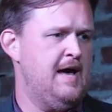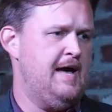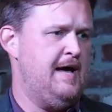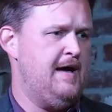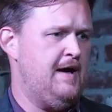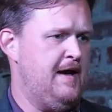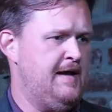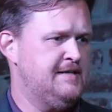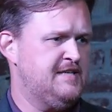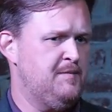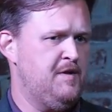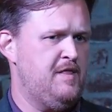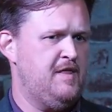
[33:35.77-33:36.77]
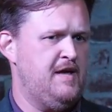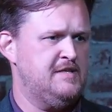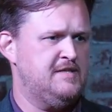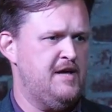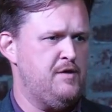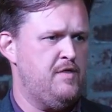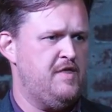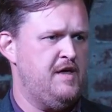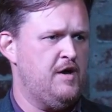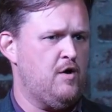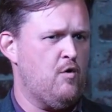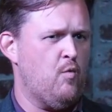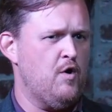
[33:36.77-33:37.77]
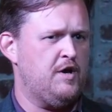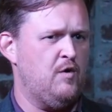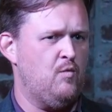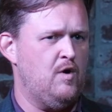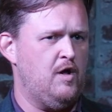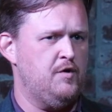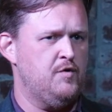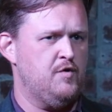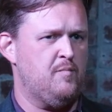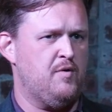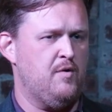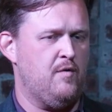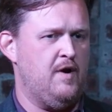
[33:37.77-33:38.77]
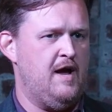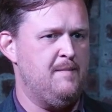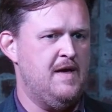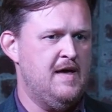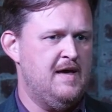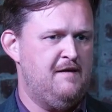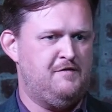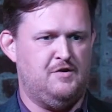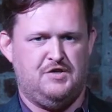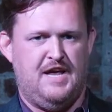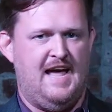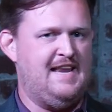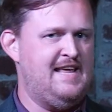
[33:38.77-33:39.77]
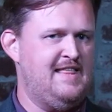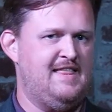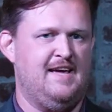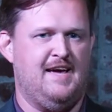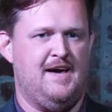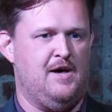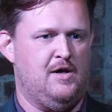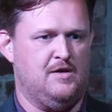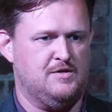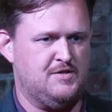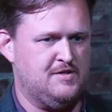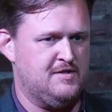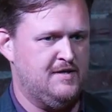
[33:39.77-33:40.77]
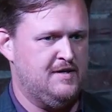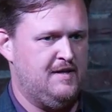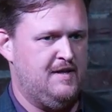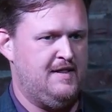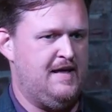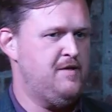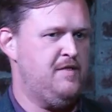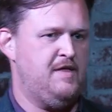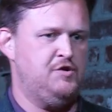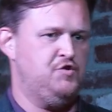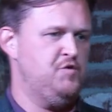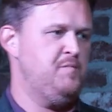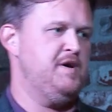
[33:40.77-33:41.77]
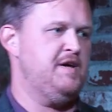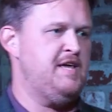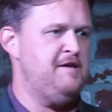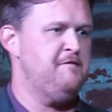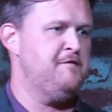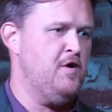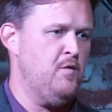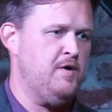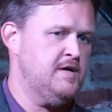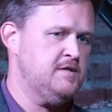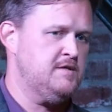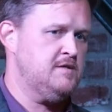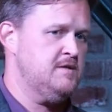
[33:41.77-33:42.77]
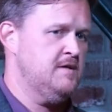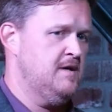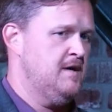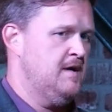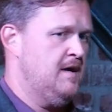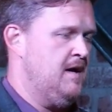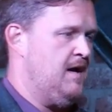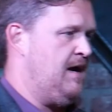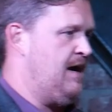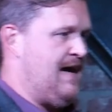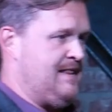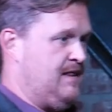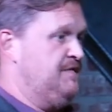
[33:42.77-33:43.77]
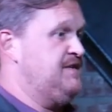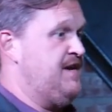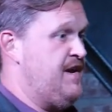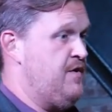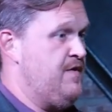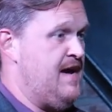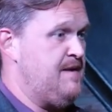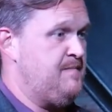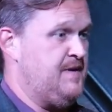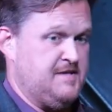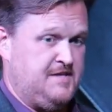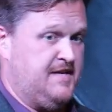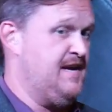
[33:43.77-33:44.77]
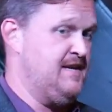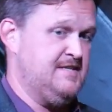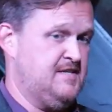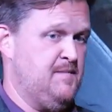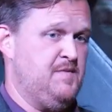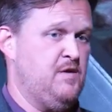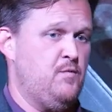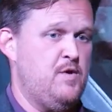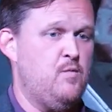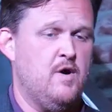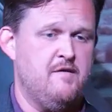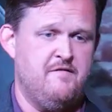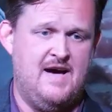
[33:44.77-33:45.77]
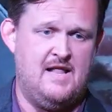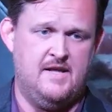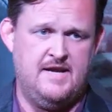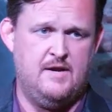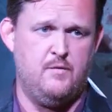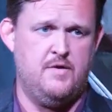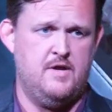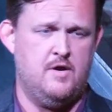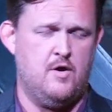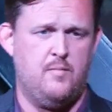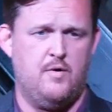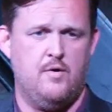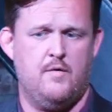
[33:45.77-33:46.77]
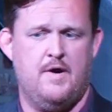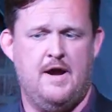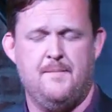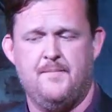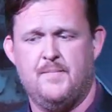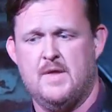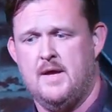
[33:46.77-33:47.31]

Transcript: And some of the things that you think are working well in your program. If there's anything else that you think should be a key focus, I'd love to hear that because, again, it's something we want to validate within our program.